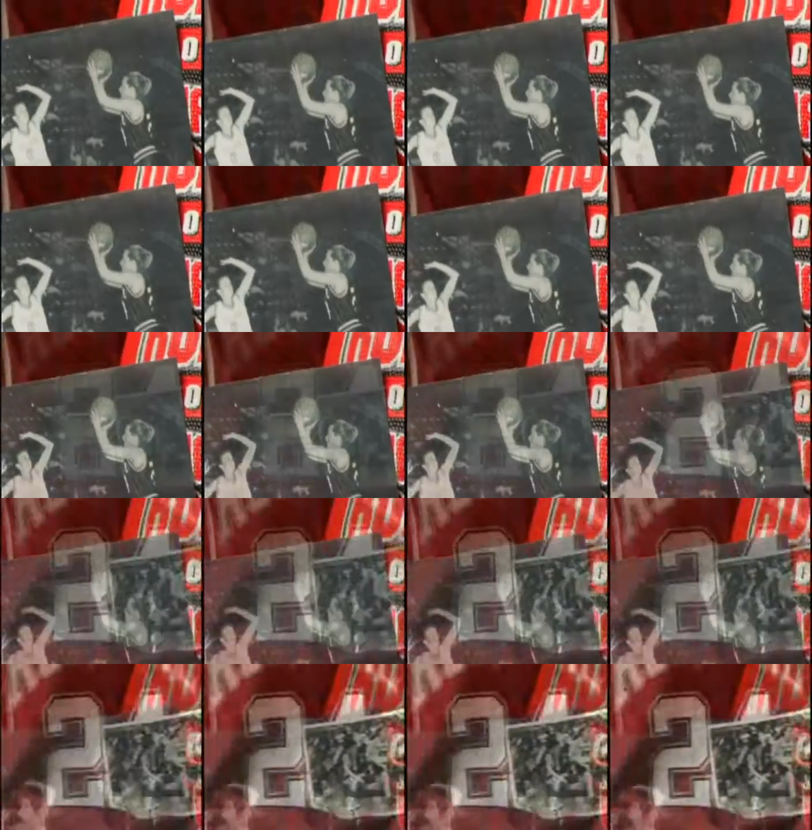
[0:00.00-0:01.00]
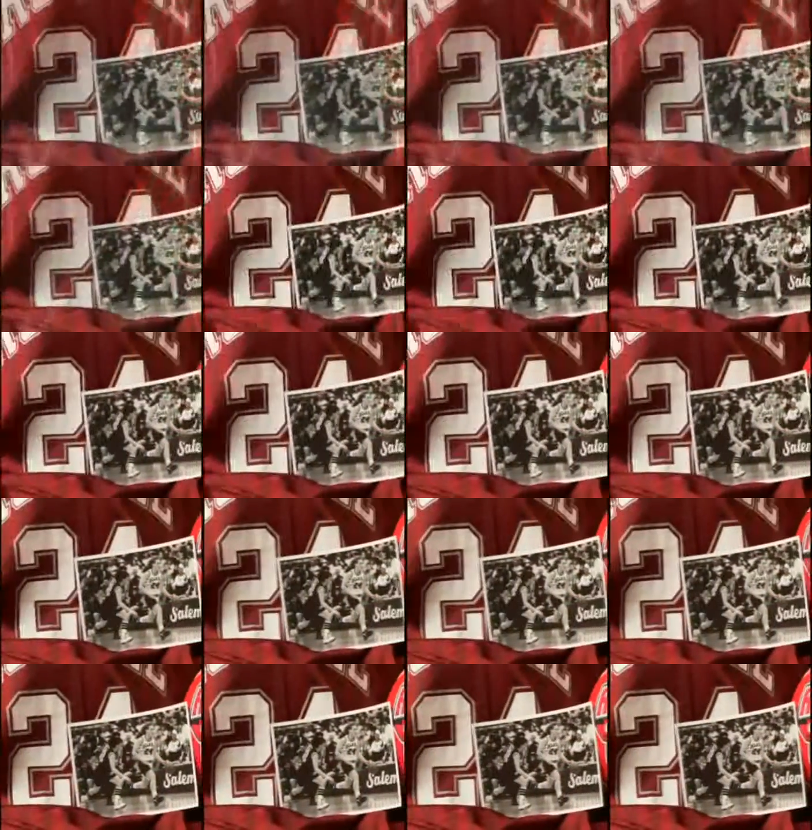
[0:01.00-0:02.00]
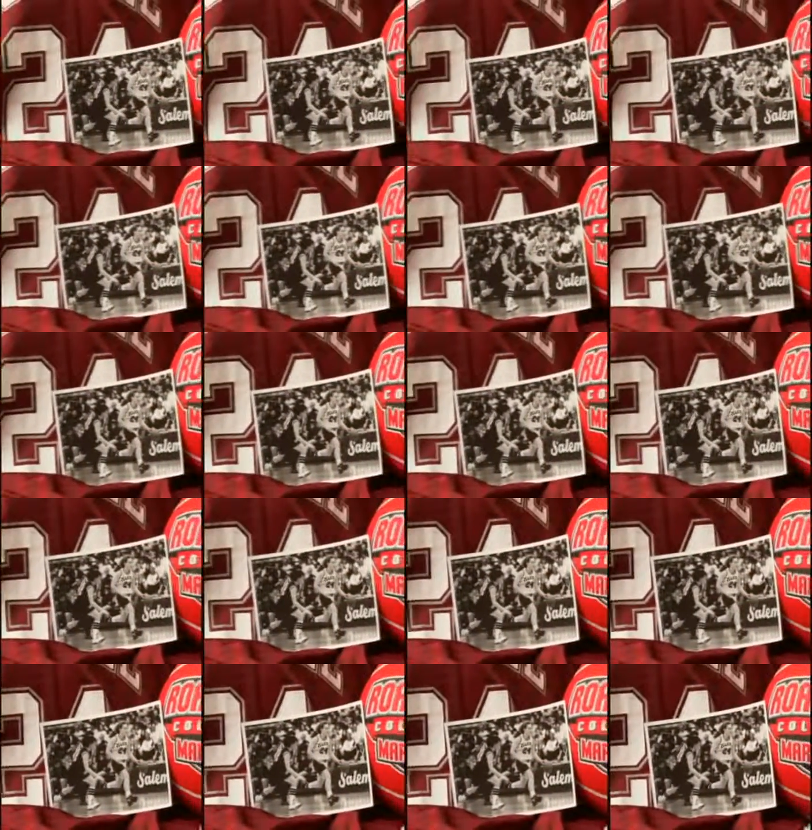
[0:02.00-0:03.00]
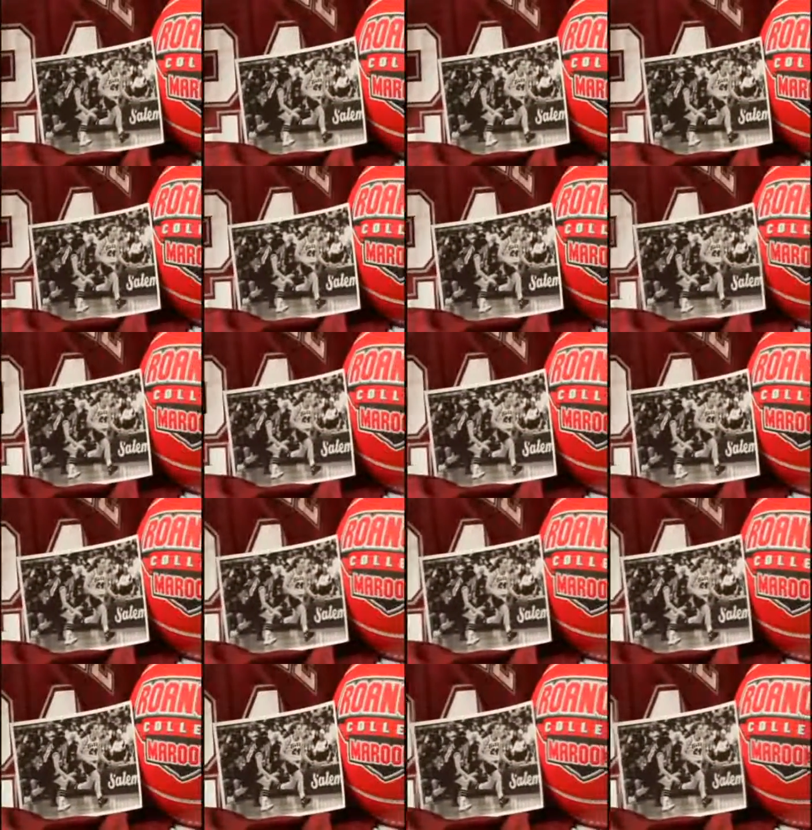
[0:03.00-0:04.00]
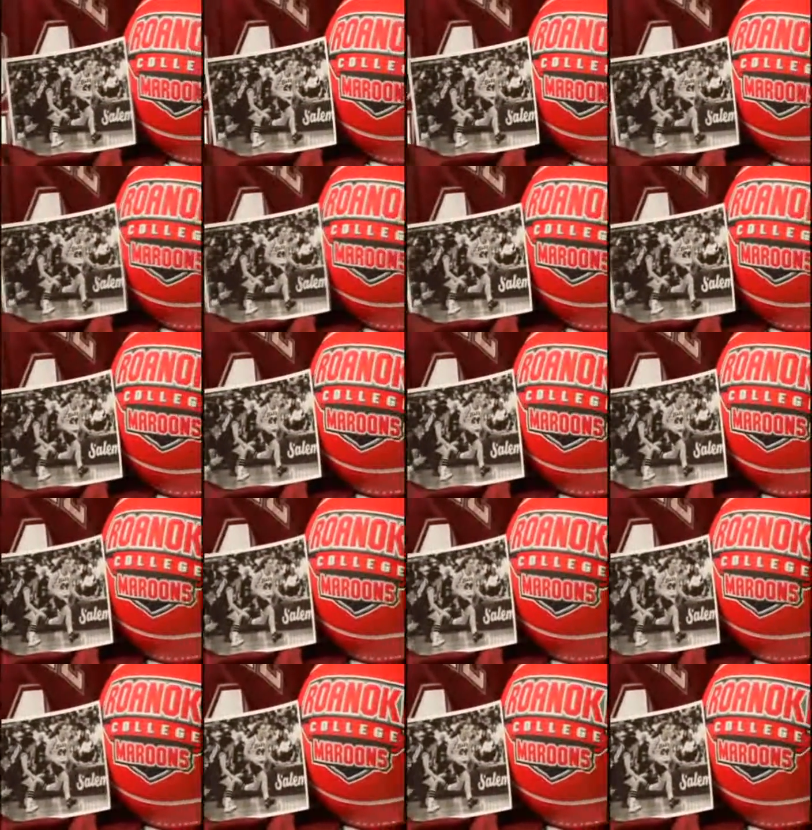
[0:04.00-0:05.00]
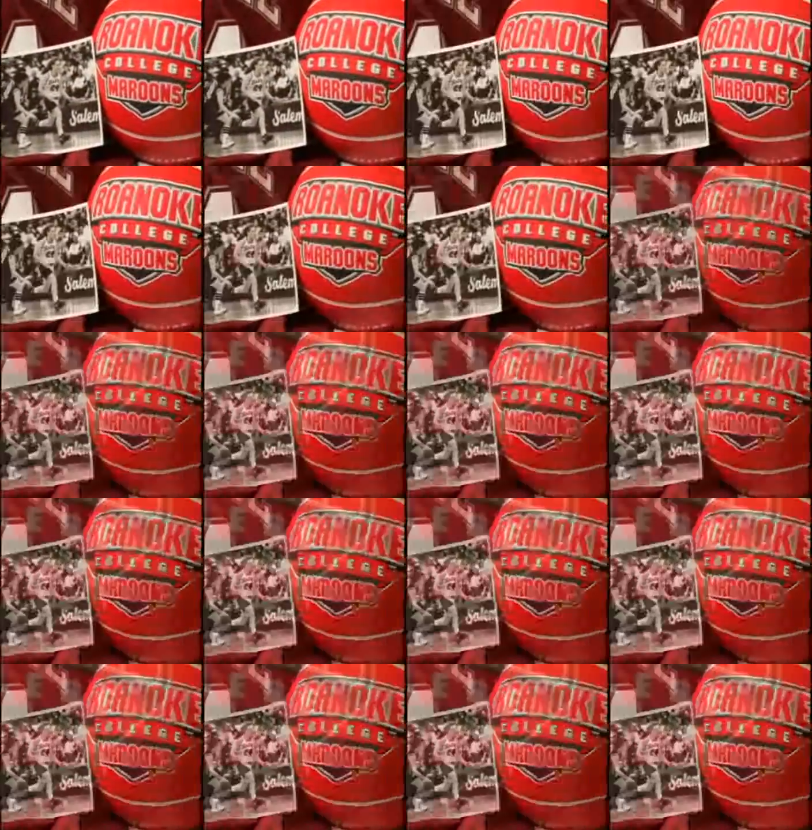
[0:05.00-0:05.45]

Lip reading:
No face is visible, so there are no lips to read.